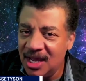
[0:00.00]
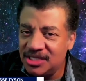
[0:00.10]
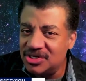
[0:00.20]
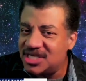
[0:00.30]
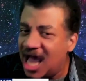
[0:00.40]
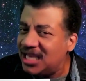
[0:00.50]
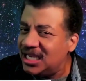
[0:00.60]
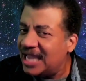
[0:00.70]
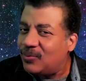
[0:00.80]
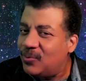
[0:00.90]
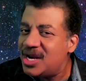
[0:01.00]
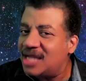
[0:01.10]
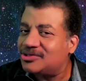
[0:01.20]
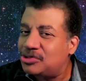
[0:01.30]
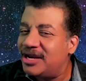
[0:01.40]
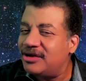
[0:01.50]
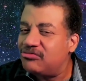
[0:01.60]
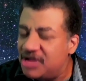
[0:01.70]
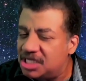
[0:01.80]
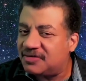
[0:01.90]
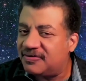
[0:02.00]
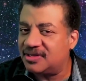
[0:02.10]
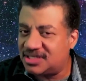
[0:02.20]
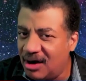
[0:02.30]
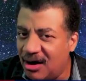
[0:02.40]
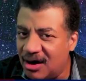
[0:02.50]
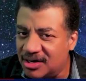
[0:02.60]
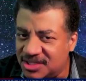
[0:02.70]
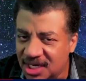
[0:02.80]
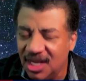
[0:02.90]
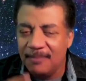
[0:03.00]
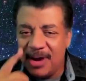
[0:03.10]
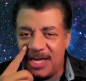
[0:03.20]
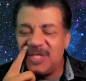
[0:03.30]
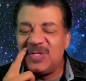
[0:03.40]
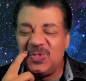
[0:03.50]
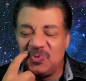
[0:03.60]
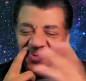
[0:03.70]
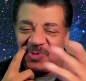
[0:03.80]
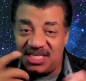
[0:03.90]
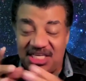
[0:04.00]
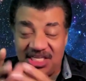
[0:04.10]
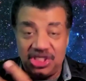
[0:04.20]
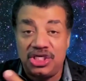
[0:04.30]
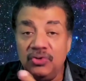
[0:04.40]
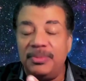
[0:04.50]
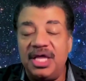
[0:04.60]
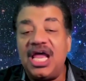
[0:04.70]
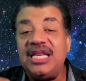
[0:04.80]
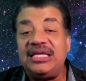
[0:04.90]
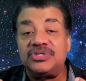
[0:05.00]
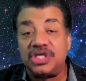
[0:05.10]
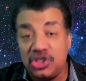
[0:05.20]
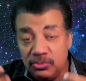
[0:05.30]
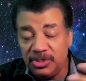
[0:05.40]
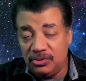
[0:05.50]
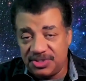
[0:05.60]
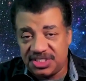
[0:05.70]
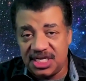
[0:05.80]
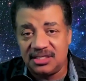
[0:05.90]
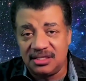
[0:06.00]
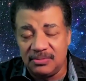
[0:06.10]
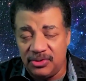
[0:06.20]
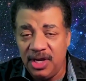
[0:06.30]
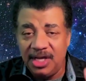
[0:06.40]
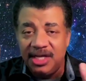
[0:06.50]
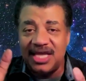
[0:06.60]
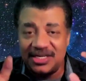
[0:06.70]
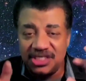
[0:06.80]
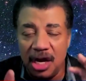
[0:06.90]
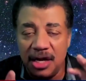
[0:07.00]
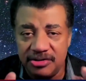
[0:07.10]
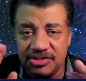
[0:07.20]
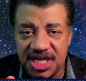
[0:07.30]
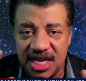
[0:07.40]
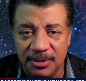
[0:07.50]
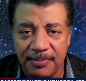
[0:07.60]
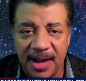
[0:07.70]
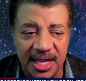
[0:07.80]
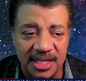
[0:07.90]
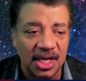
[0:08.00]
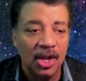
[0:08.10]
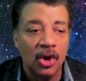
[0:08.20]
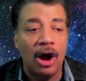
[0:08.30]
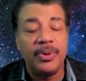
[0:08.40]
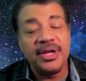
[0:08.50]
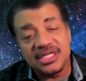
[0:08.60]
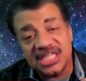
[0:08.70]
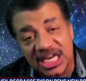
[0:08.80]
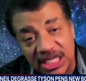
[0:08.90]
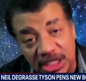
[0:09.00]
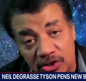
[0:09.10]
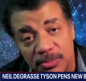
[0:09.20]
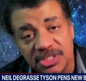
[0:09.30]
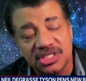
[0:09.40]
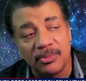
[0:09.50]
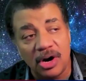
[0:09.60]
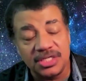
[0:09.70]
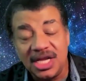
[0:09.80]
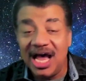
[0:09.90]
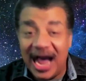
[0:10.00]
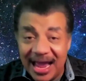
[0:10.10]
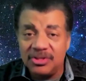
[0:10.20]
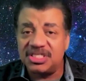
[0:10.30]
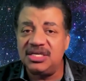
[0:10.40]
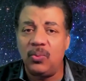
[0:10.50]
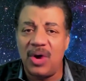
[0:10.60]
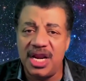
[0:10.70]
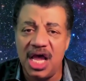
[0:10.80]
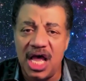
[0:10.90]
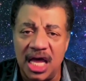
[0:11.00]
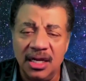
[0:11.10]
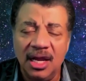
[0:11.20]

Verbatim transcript: So it's not like we're not trying to reach for the stars. But yes, he's a human, and he was a human who was sent to the moon. He has an understandable bias. Are we going to send humans to Mars? I don't see why not.